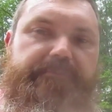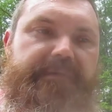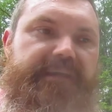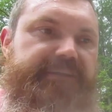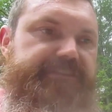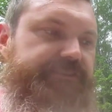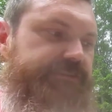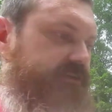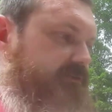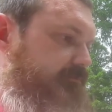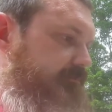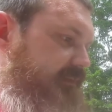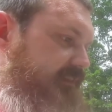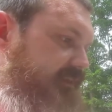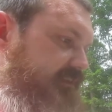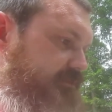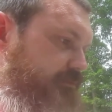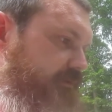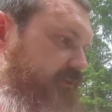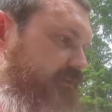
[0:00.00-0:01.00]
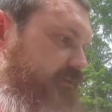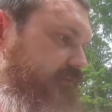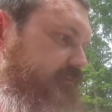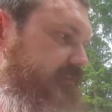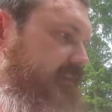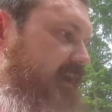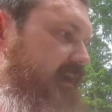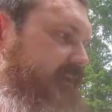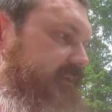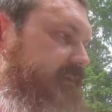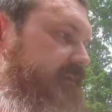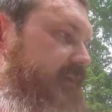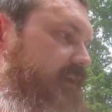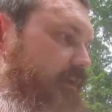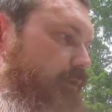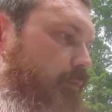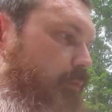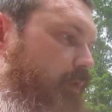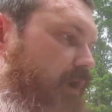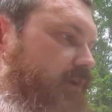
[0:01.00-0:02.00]
measured them, but that's what it looks like.
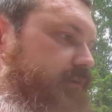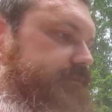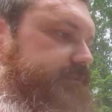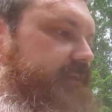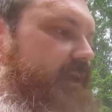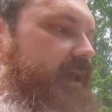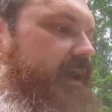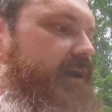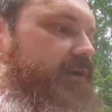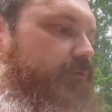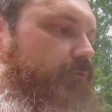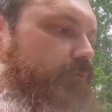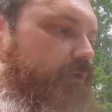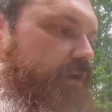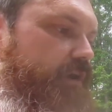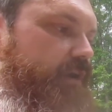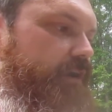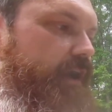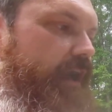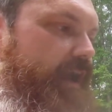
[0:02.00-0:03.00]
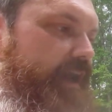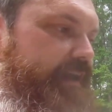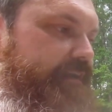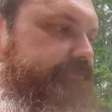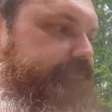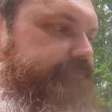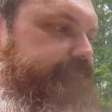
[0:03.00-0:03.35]
It worked out where I,